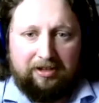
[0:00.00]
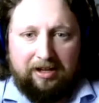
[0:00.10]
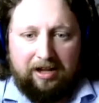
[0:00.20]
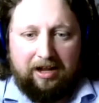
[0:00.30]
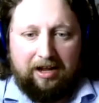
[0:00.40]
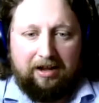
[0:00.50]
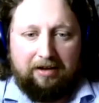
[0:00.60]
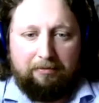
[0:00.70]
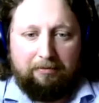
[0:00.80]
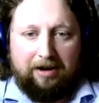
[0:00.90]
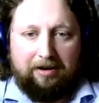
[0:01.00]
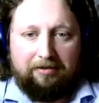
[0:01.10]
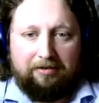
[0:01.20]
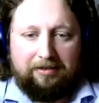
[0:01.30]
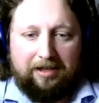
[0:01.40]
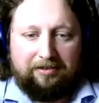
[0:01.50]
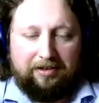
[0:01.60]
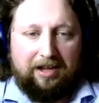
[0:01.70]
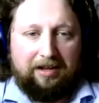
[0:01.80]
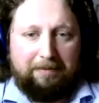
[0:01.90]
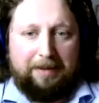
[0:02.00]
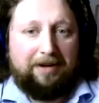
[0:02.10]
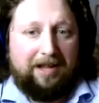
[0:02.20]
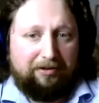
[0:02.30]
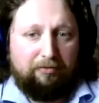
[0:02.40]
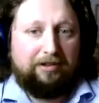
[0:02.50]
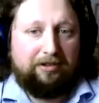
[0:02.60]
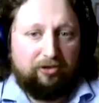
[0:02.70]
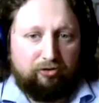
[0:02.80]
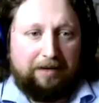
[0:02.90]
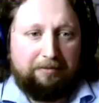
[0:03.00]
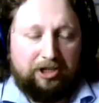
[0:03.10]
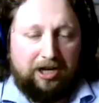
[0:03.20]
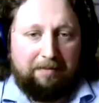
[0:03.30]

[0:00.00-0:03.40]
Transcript: where they say, people ask, what's your dream job?